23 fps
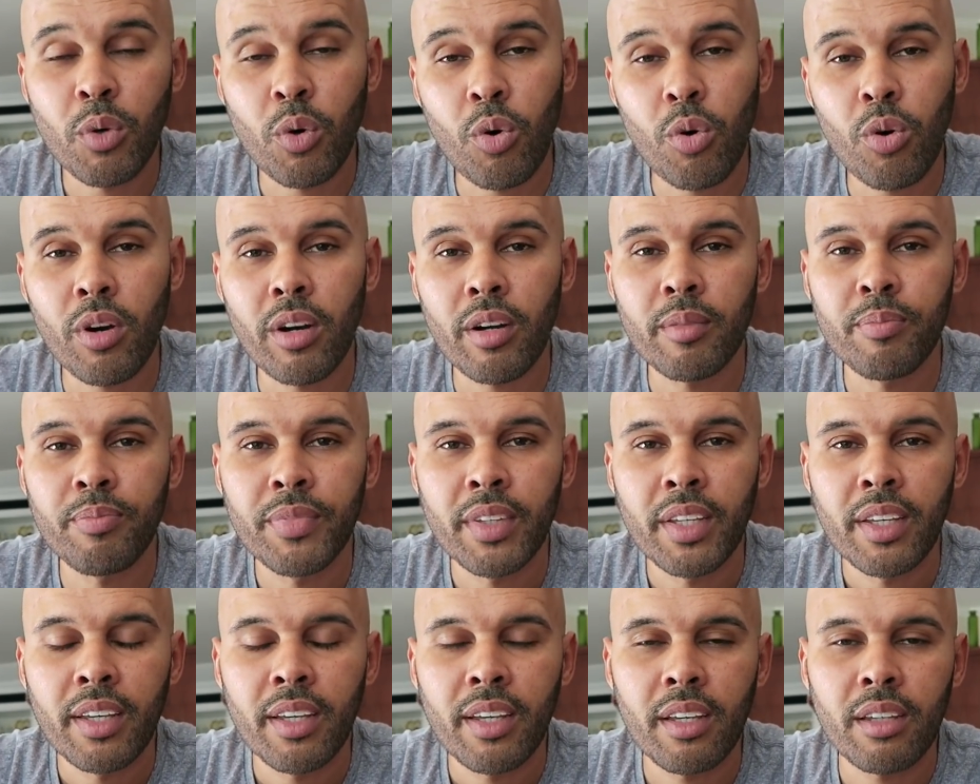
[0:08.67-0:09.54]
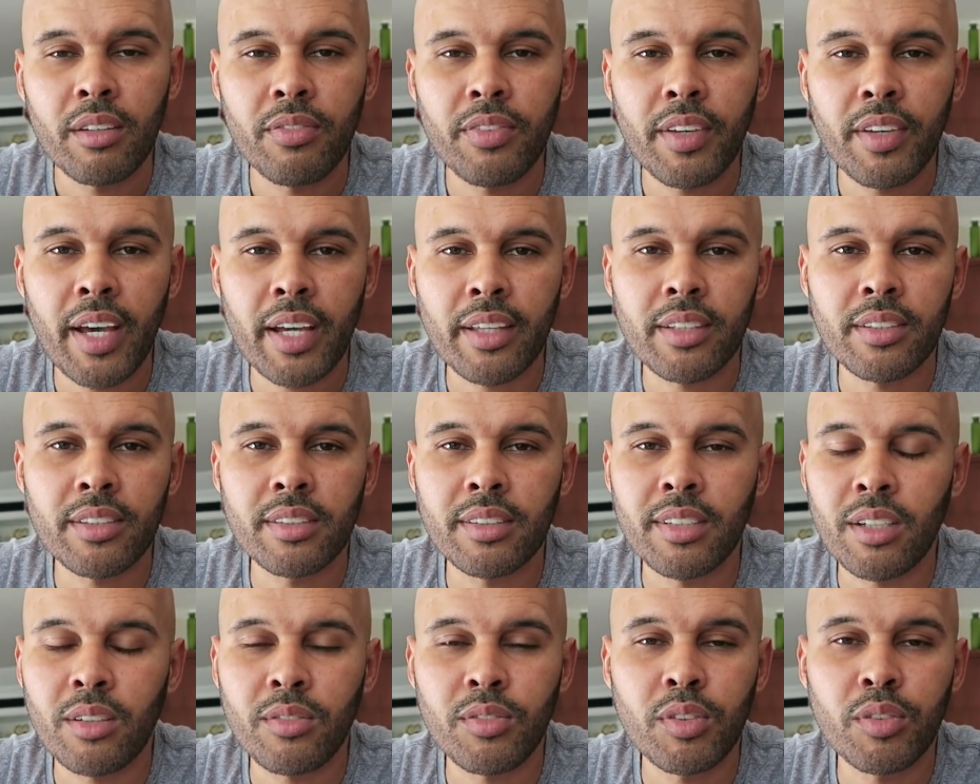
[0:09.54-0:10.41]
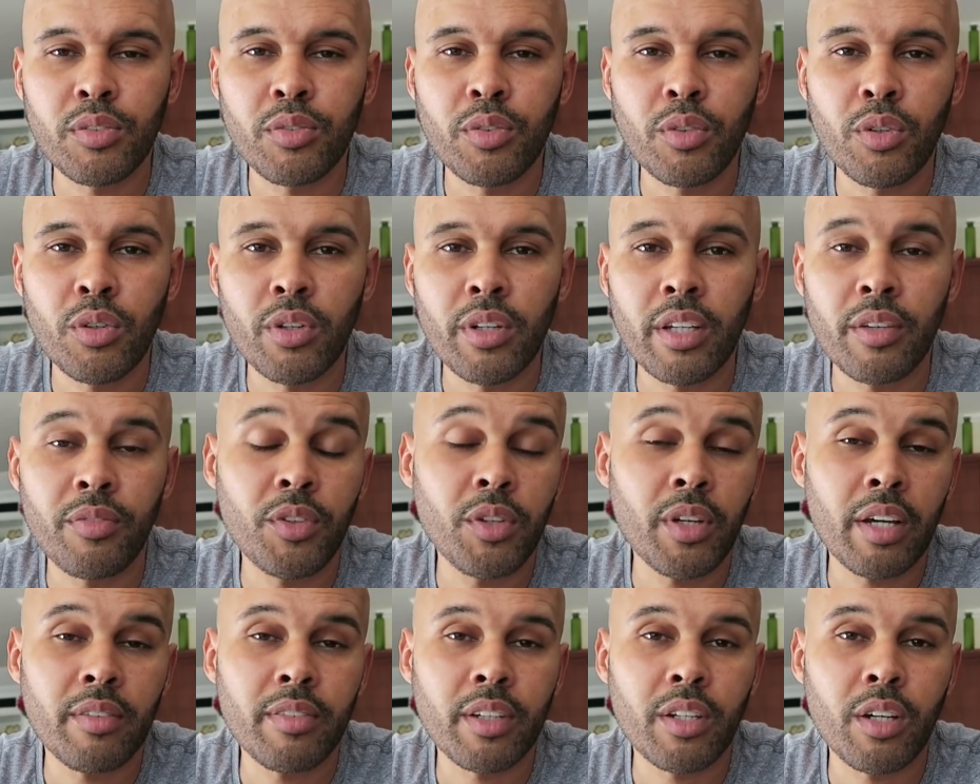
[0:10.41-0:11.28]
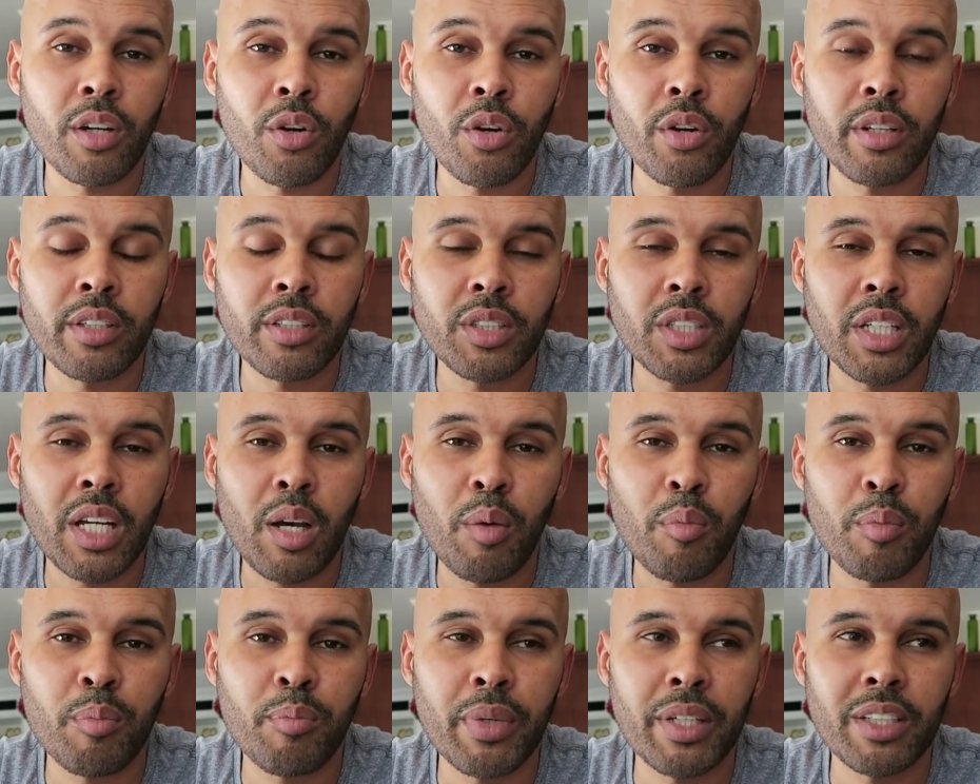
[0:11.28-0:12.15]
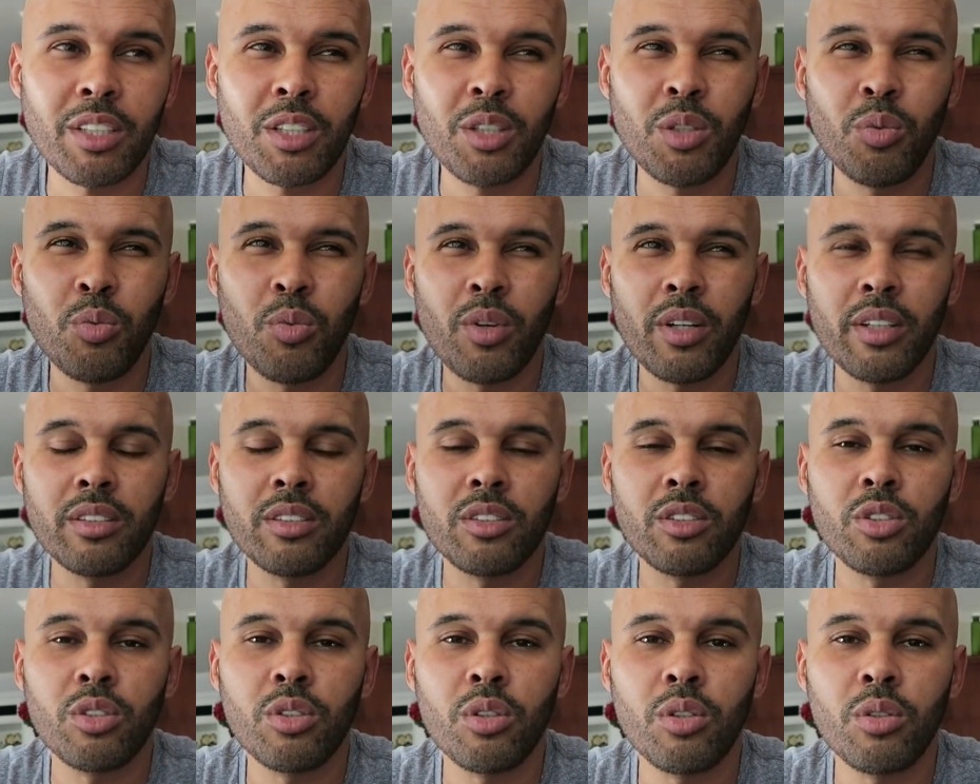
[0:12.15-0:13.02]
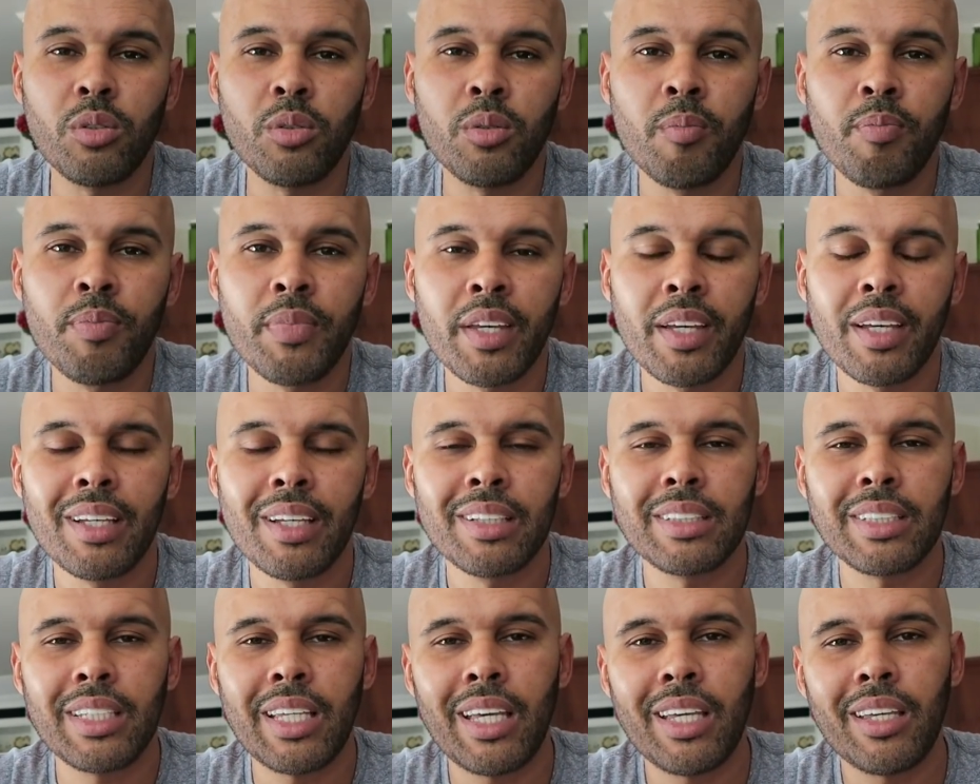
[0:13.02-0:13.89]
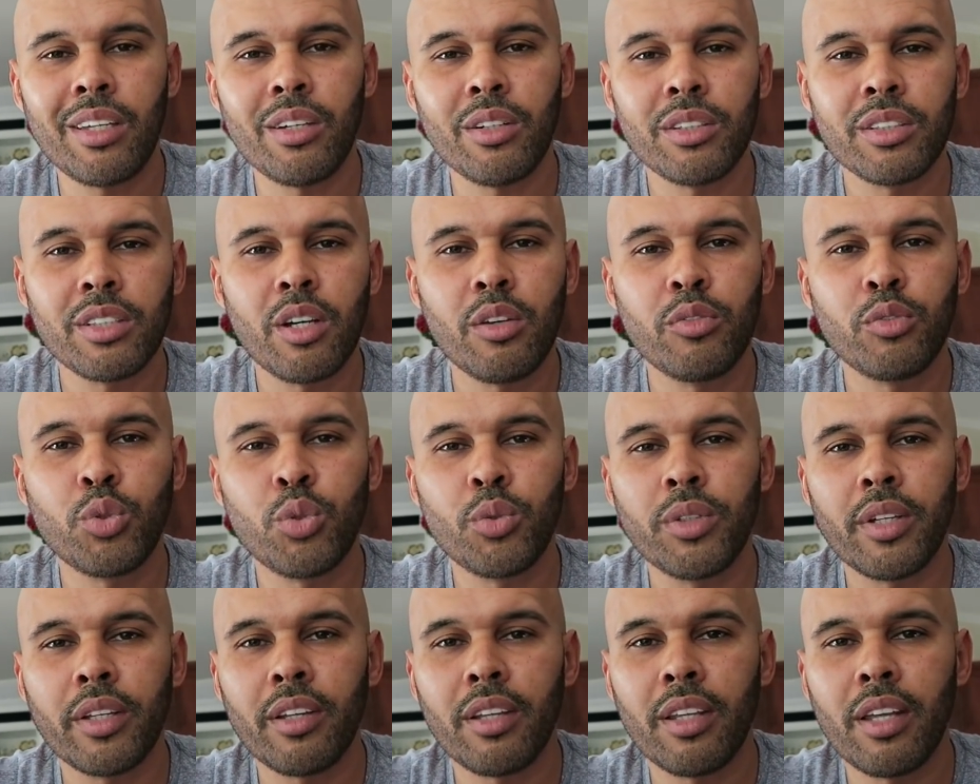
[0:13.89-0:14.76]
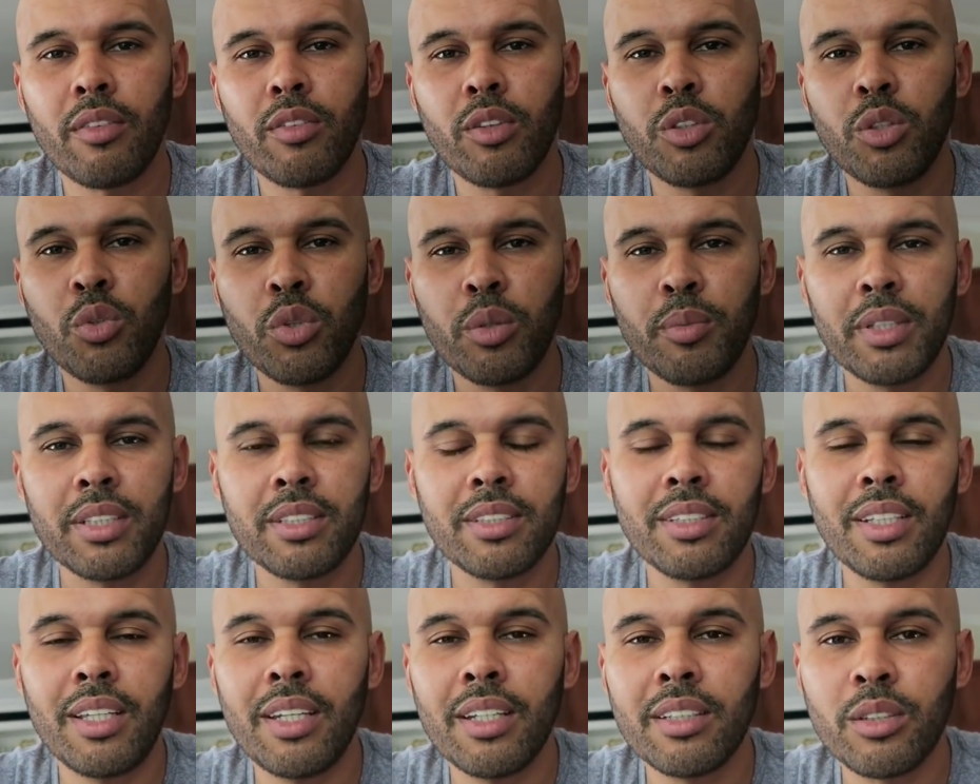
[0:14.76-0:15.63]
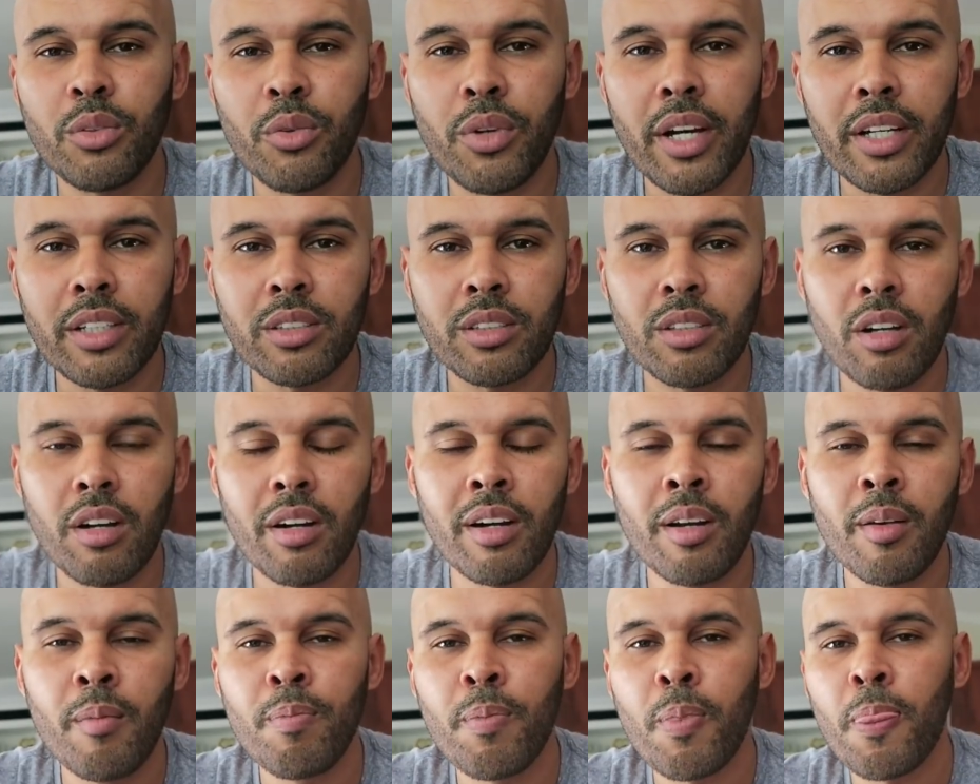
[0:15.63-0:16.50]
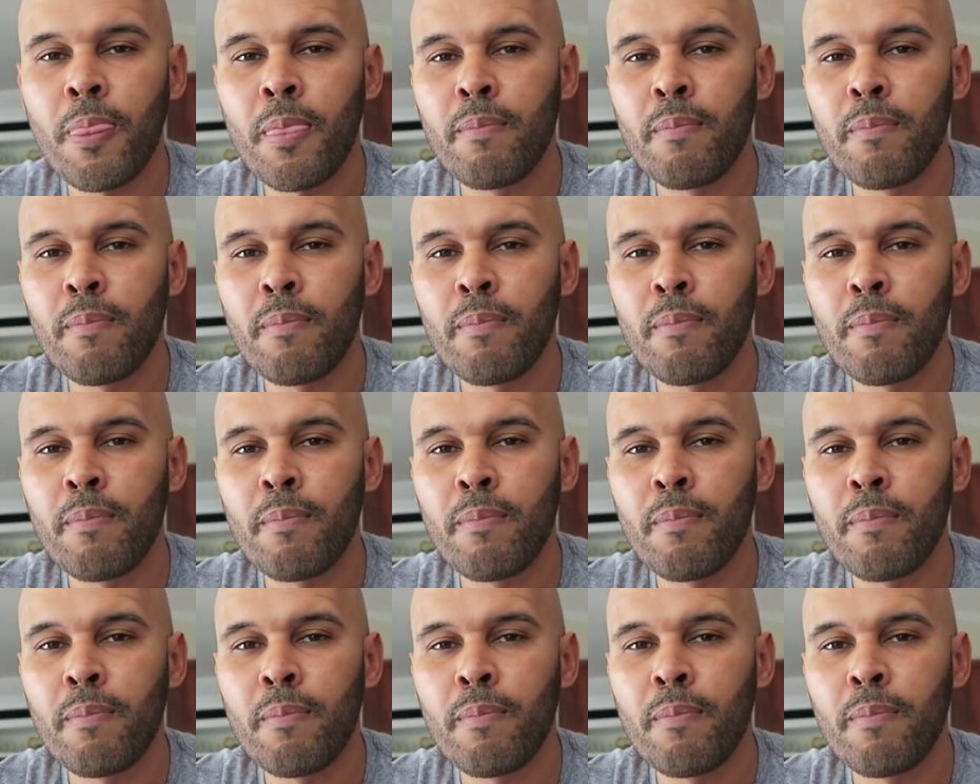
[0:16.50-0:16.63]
Or, in fact, this is helpful for if you have a current job, but you want to take yourself to another level. You want to be seen as a rock star.